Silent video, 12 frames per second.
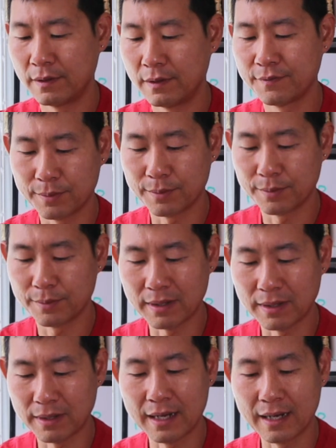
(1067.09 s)
Okay,
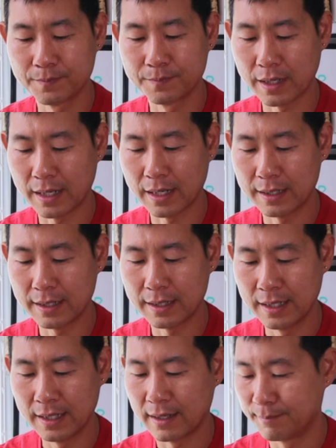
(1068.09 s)
and
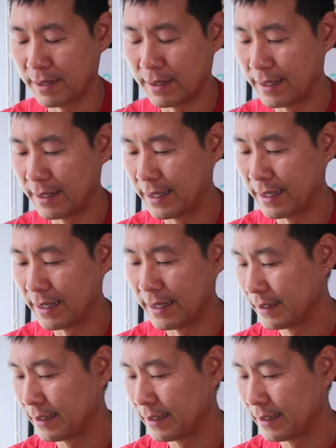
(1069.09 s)
so I think